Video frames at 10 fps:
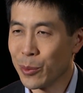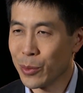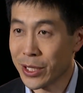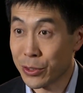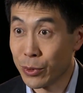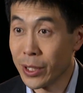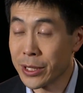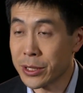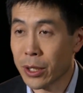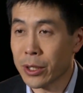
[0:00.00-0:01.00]
but it's
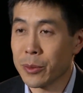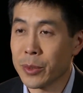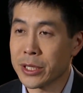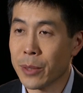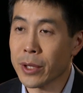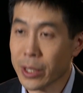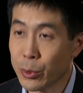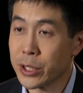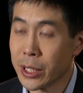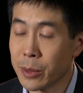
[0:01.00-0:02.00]
really starting to be something that
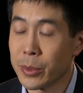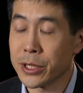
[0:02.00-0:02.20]
we see in